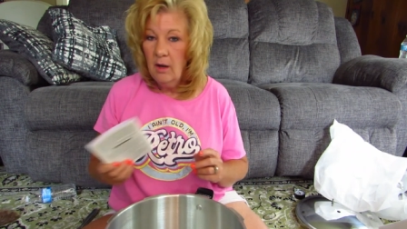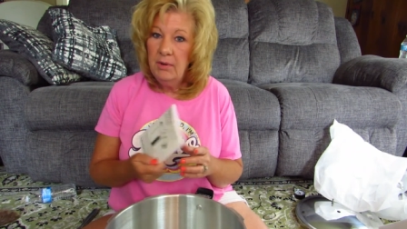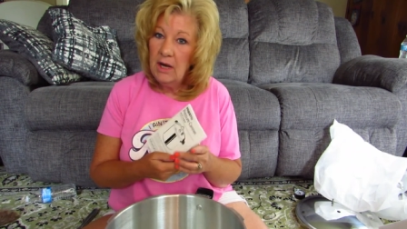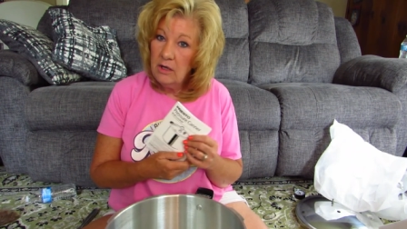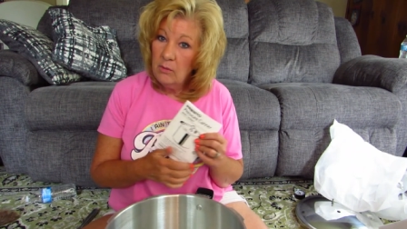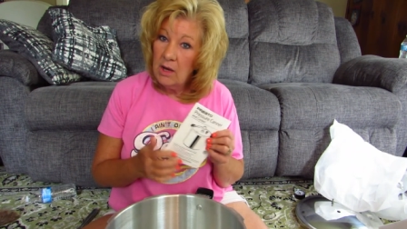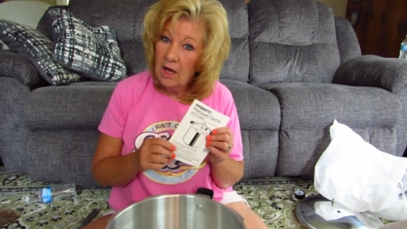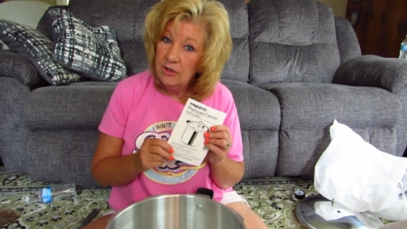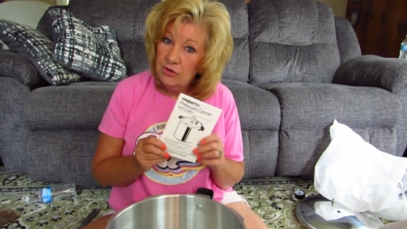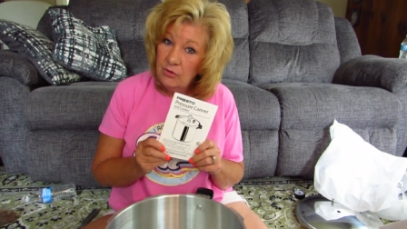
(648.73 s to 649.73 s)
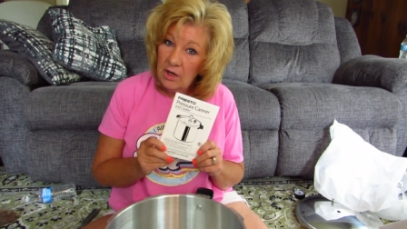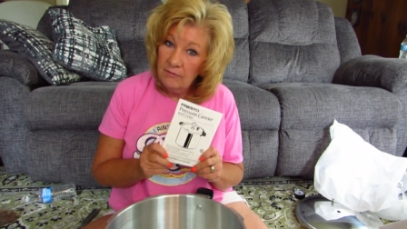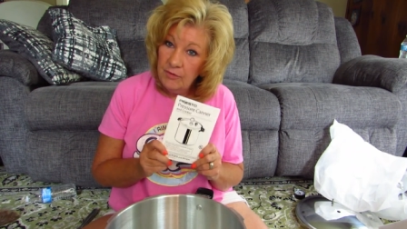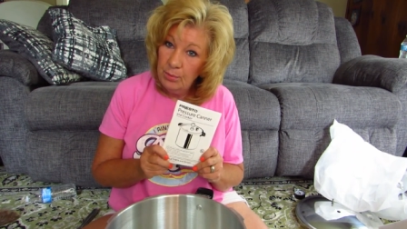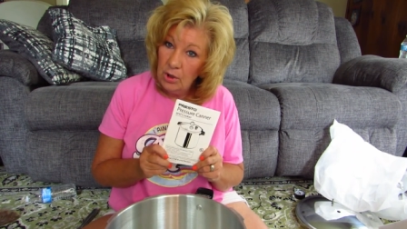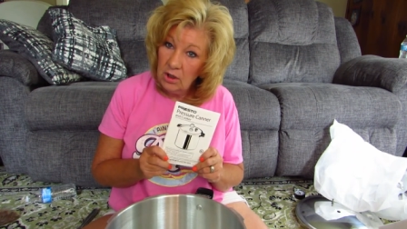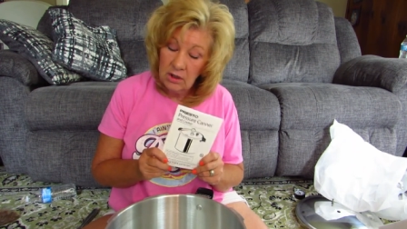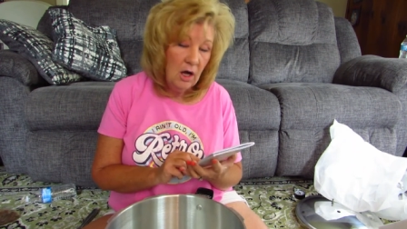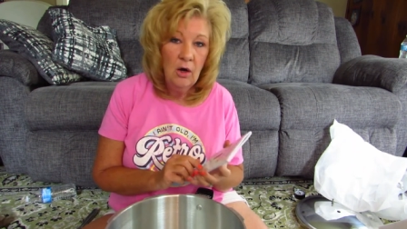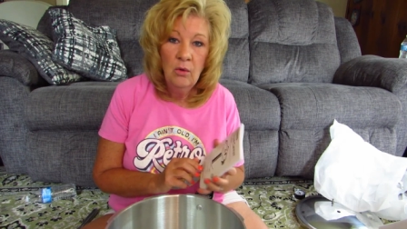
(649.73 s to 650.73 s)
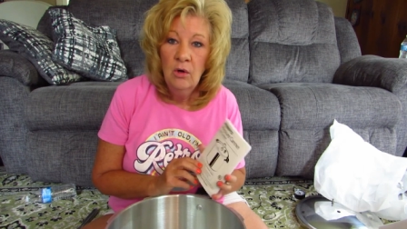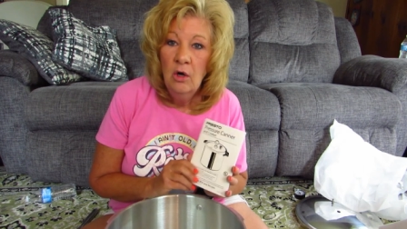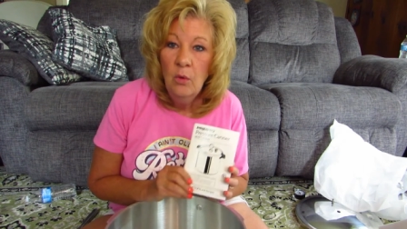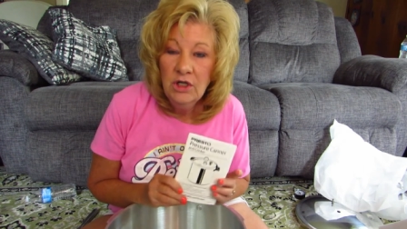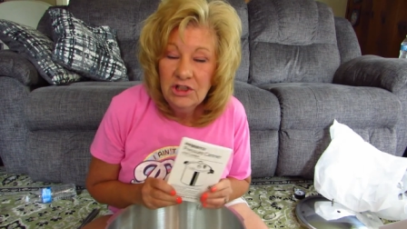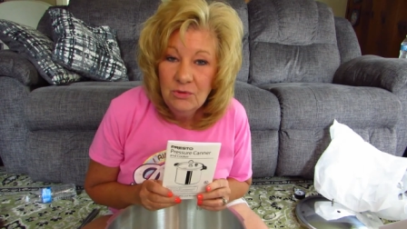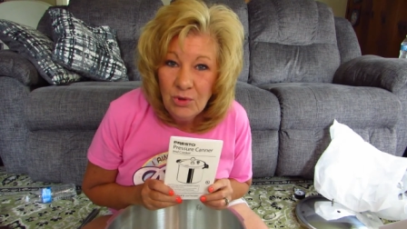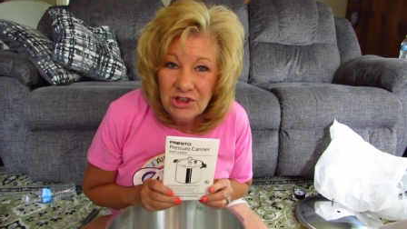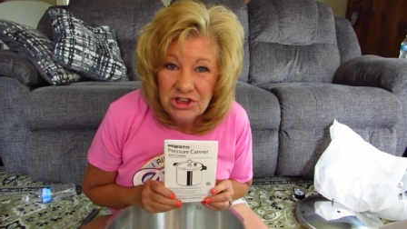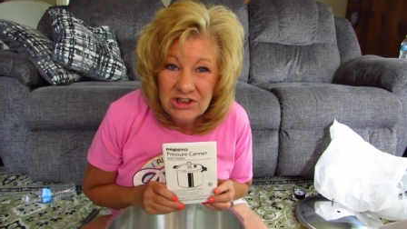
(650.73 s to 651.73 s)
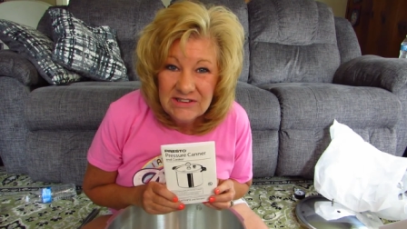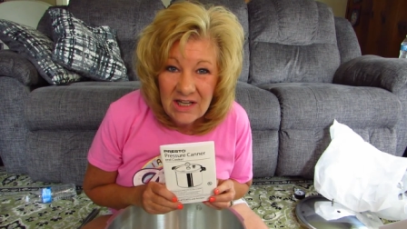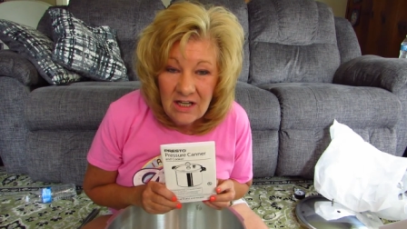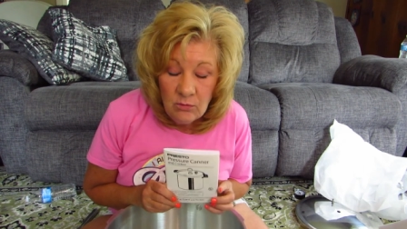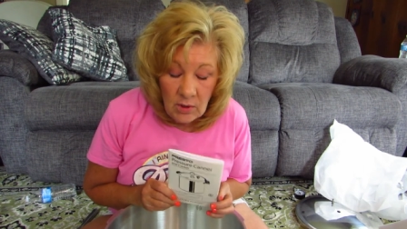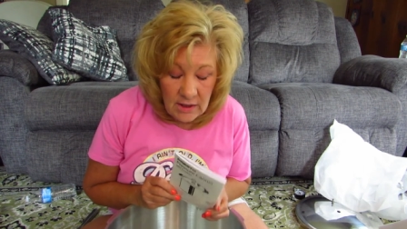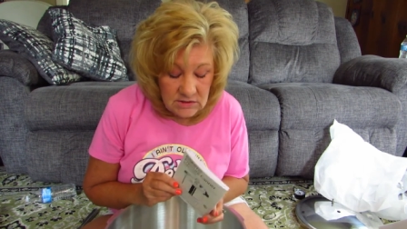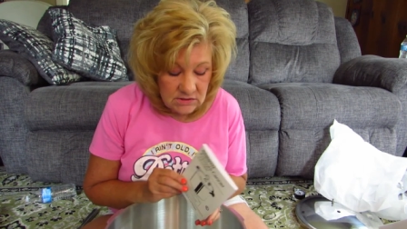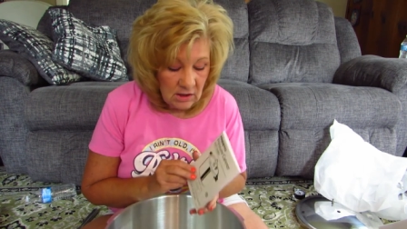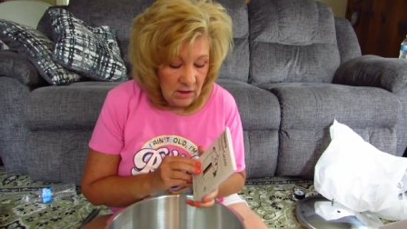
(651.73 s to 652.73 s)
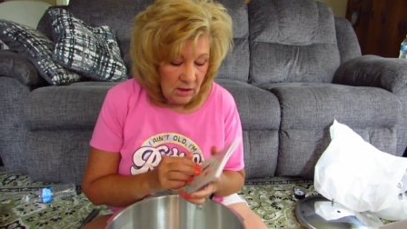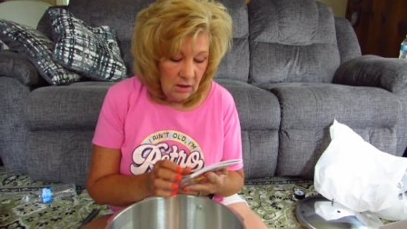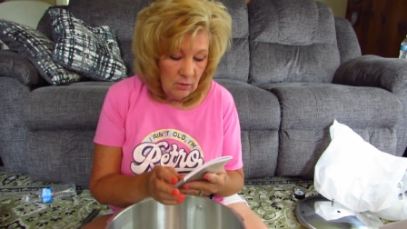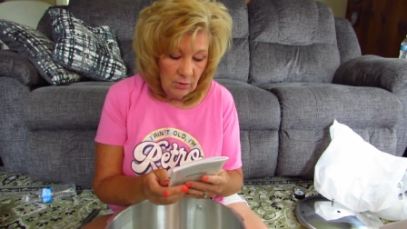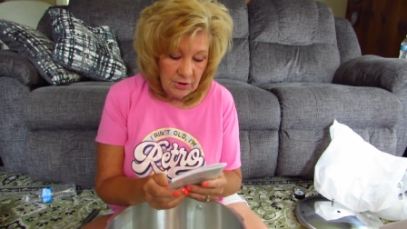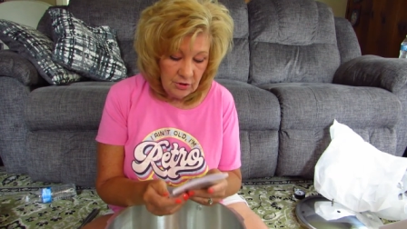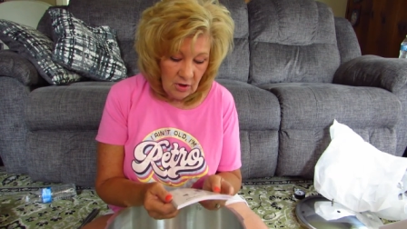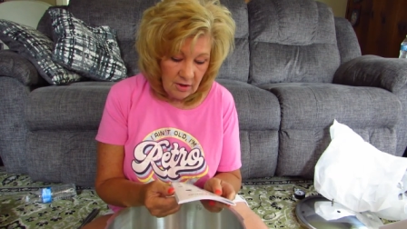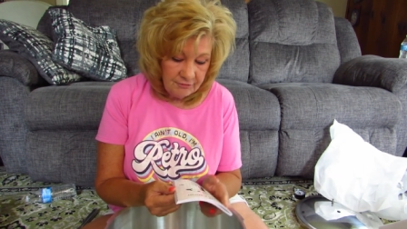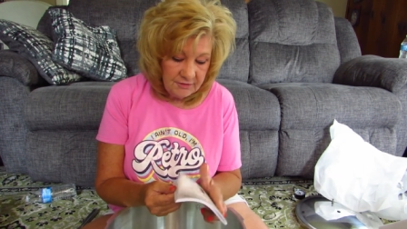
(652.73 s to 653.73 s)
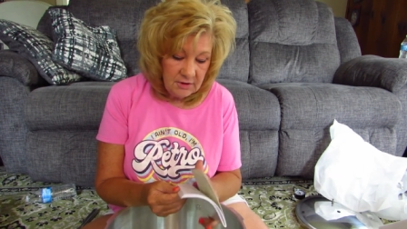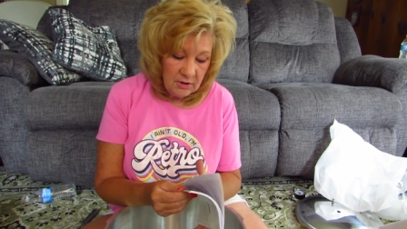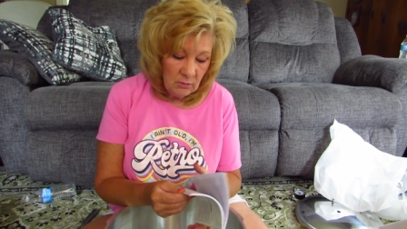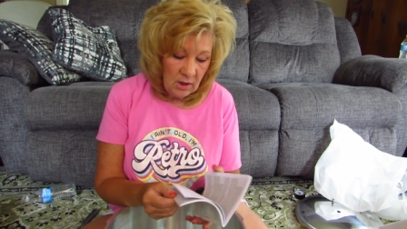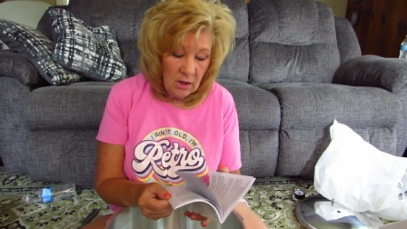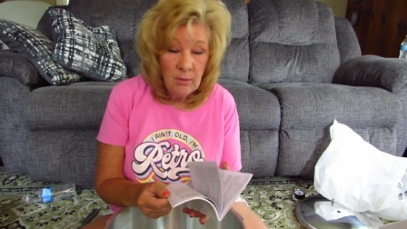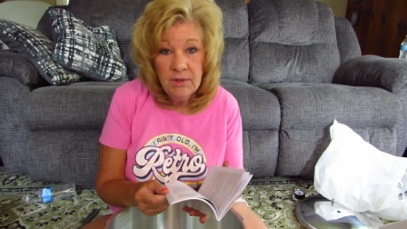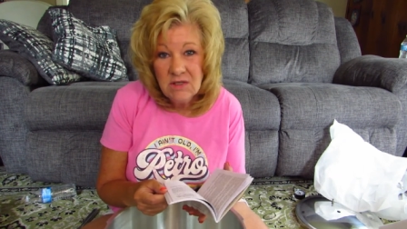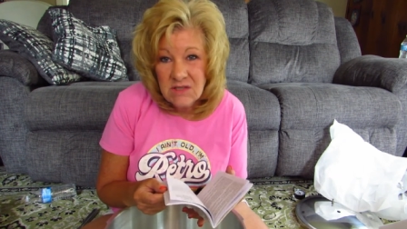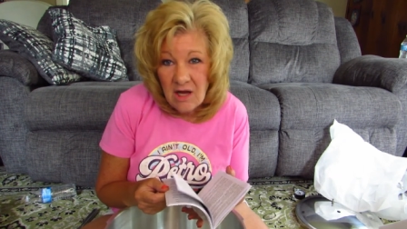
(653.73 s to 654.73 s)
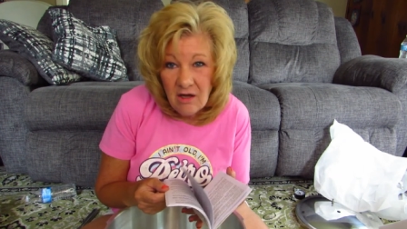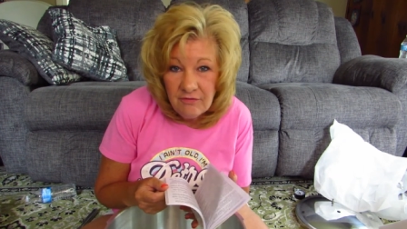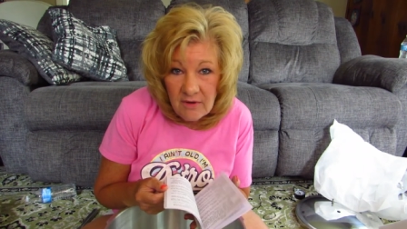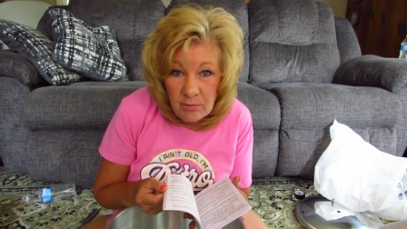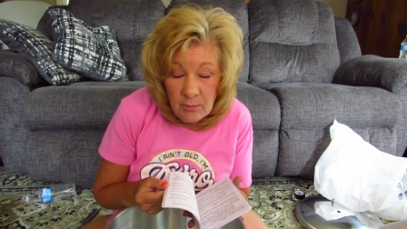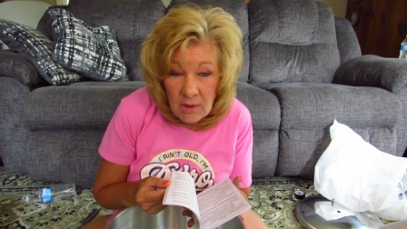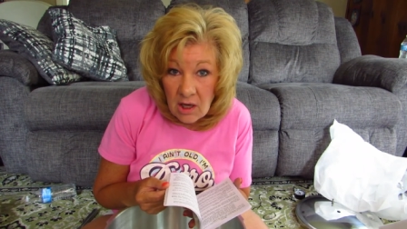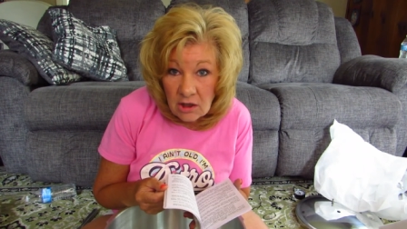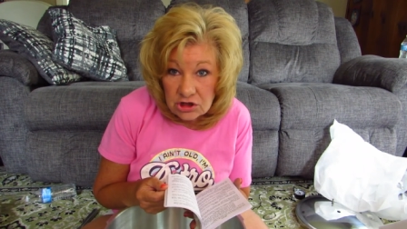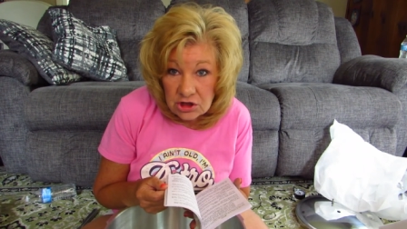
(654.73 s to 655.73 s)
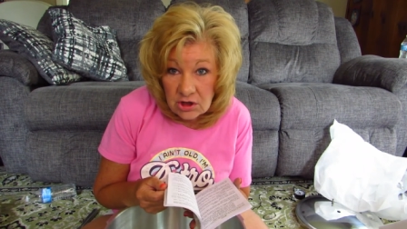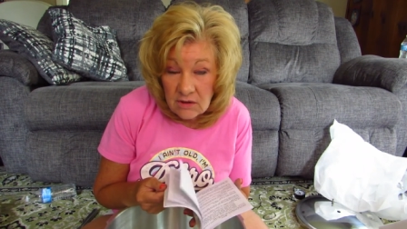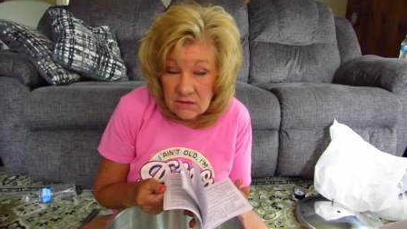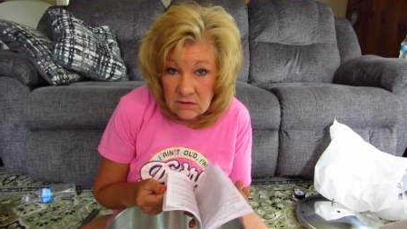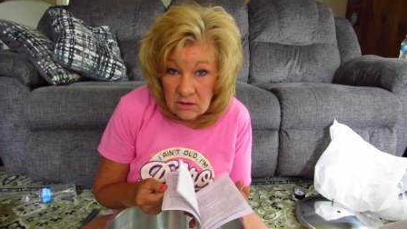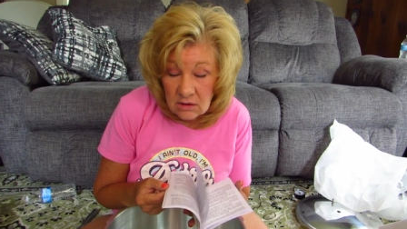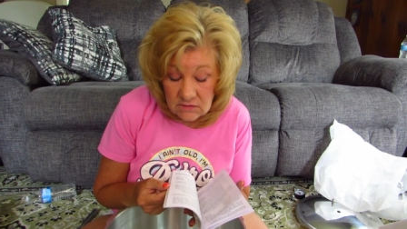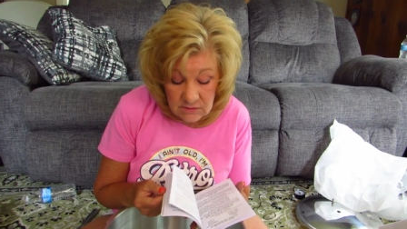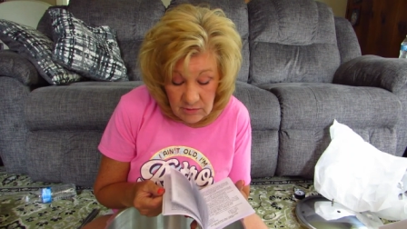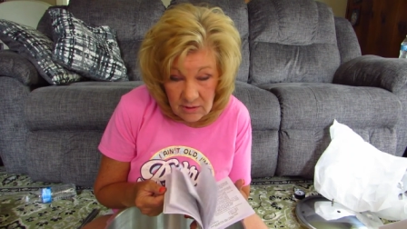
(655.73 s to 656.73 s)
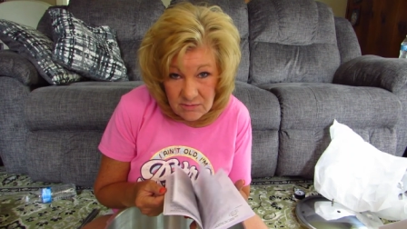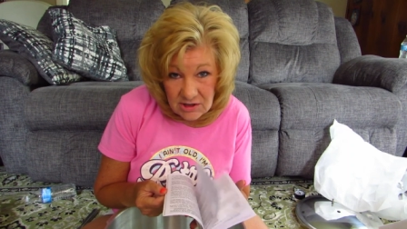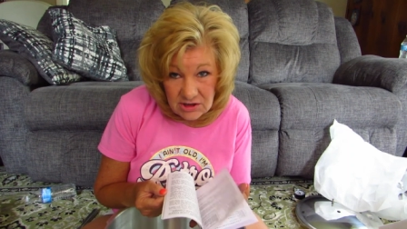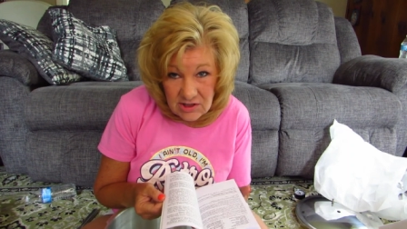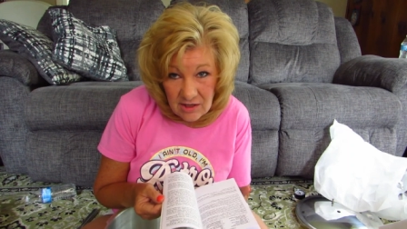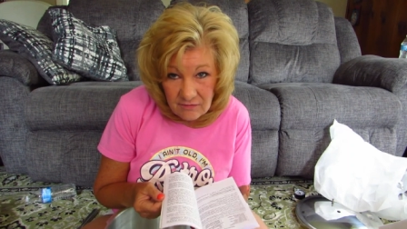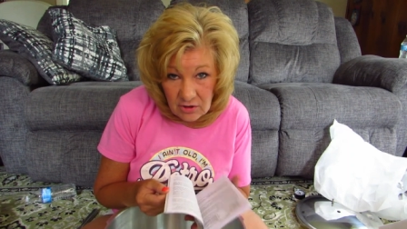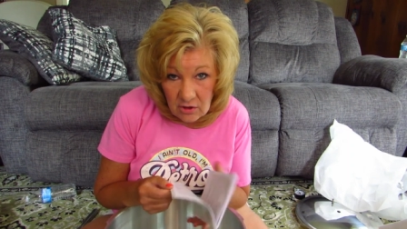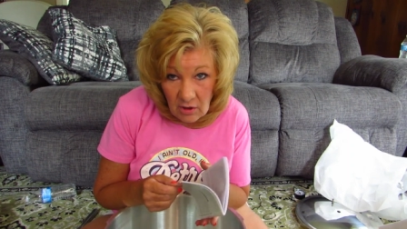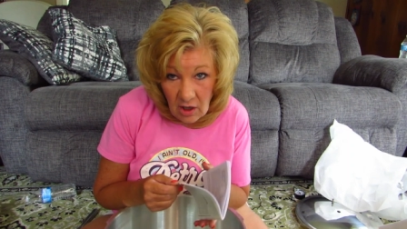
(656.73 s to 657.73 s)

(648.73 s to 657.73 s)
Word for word: But anyway, I do have the book. Oh, what she said was, when you're not feeling well, because I have fibromyalgia and sometimes I just have to